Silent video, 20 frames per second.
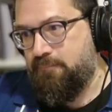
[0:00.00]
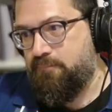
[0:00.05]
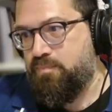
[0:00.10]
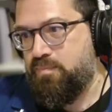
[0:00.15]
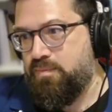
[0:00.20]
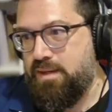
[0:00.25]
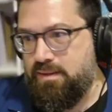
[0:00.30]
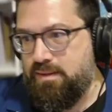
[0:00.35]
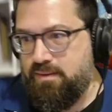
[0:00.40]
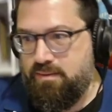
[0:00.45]

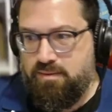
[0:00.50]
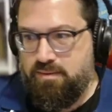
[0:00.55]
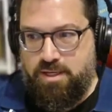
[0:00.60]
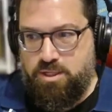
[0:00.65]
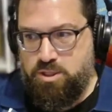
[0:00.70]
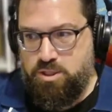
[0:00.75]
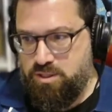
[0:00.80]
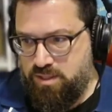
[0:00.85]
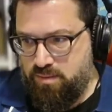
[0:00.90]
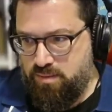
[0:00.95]
than these
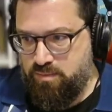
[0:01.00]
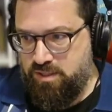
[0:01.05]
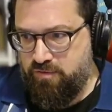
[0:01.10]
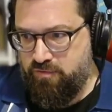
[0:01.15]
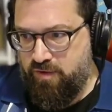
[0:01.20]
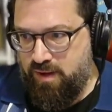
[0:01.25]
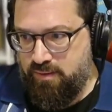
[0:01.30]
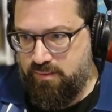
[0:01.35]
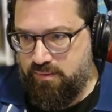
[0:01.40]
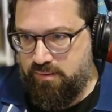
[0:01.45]
Agent.md
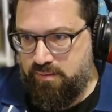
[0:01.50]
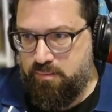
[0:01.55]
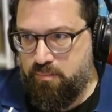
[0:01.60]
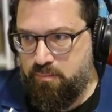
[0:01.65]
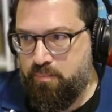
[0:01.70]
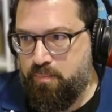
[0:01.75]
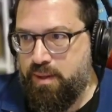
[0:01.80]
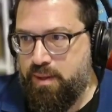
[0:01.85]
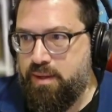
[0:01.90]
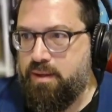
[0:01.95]
files.
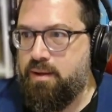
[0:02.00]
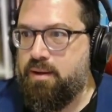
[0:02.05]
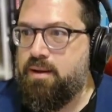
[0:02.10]
But